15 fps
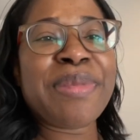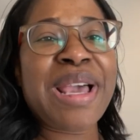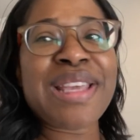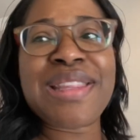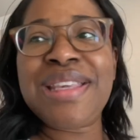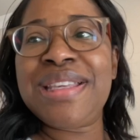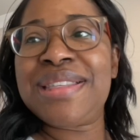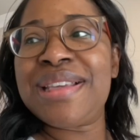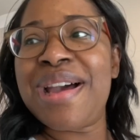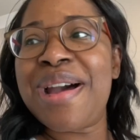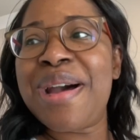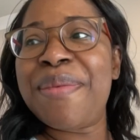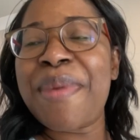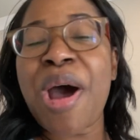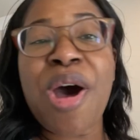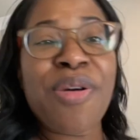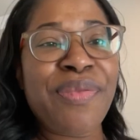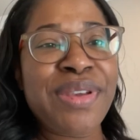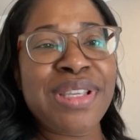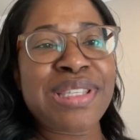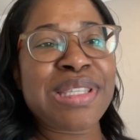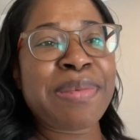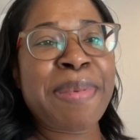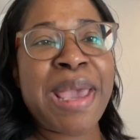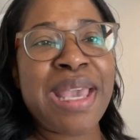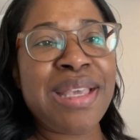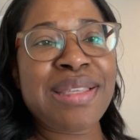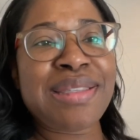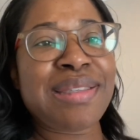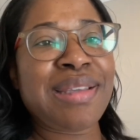like this um, office
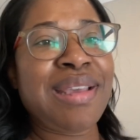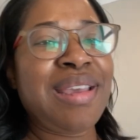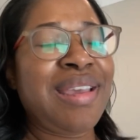space,